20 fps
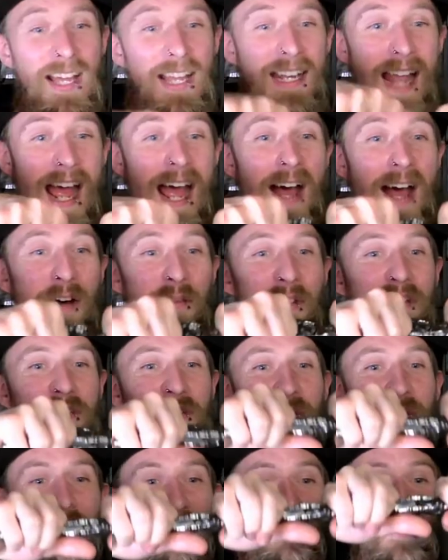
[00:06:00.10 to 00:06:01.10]
Now, let's
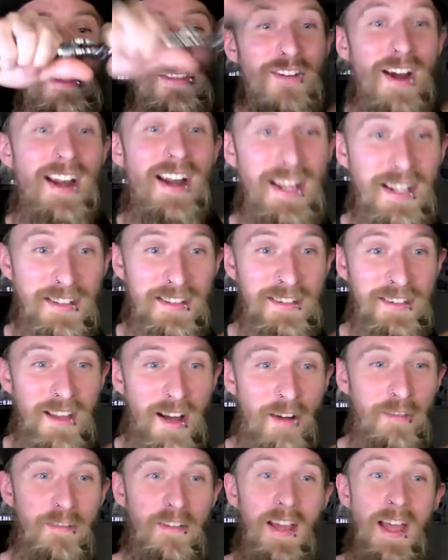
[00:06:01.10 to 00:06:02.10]
do some threatening
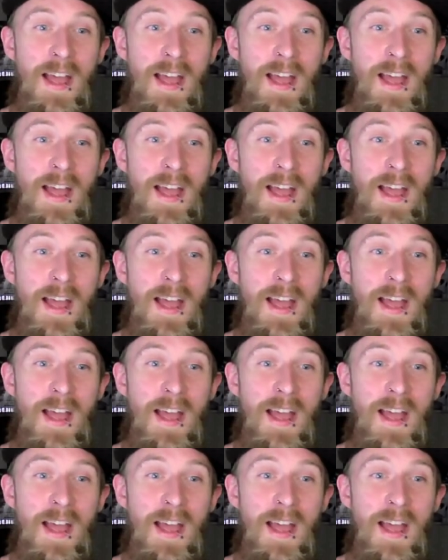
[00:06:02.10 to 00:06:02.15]
stuff.